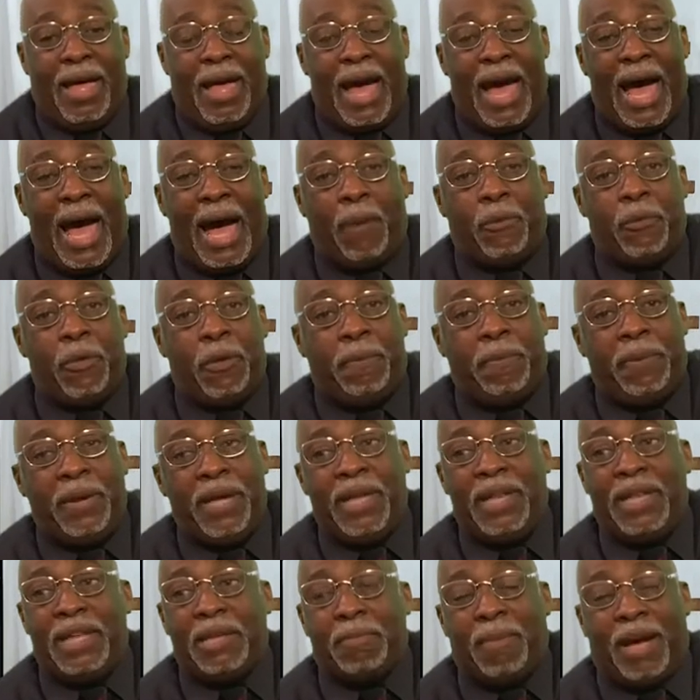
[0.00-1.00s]
I'm
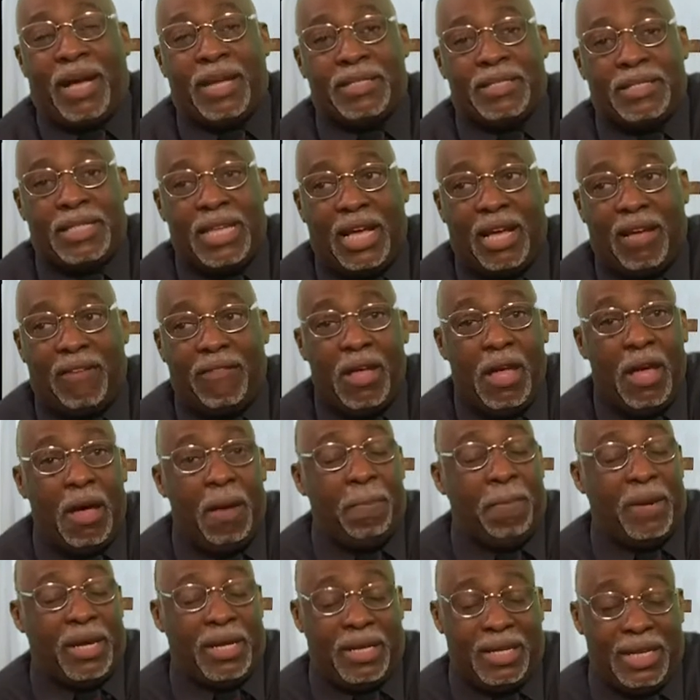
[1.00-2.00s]
repeating myself,
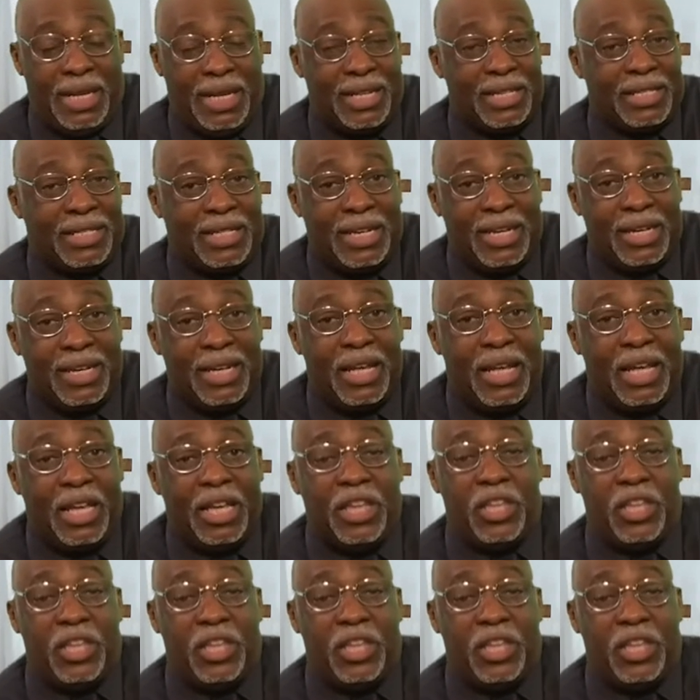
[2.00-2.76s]
but listen,